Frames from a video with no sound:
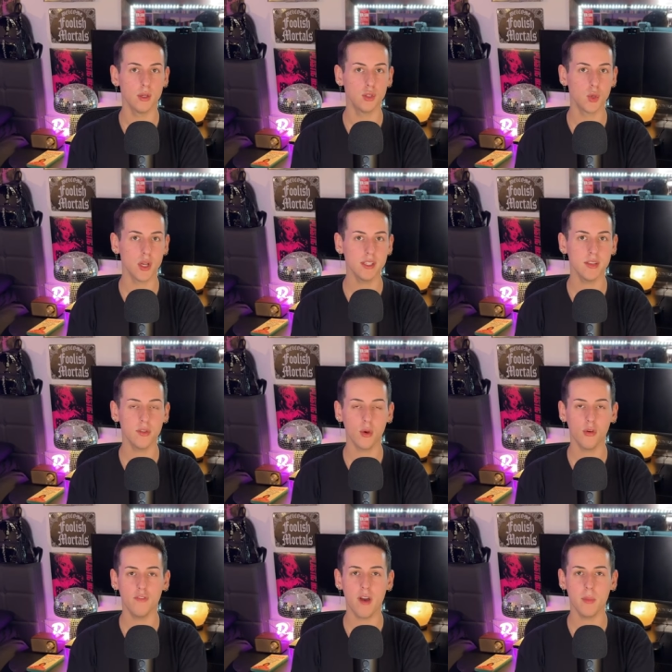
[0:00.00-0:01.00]
Dress a little
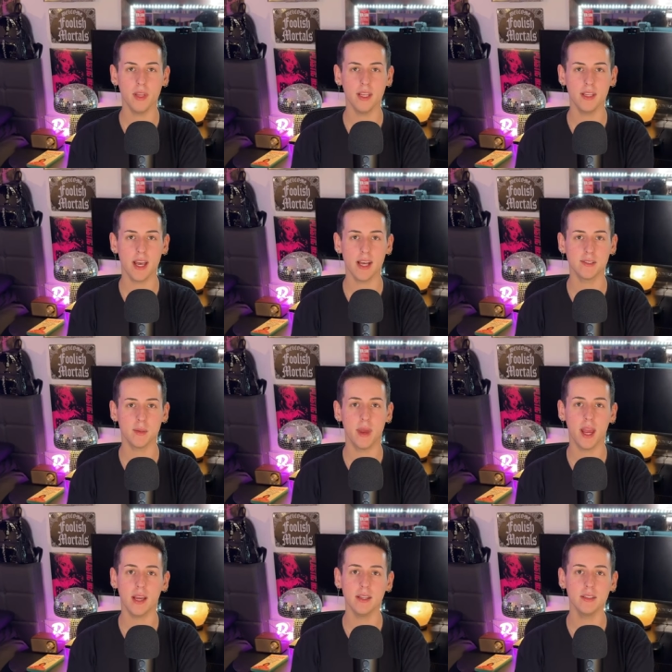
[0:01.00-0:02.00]
feminine as a
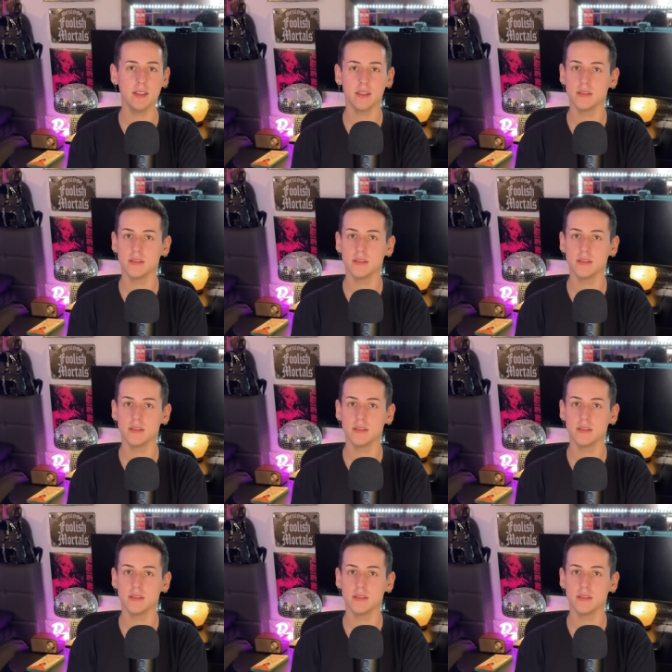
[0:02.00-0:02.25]
man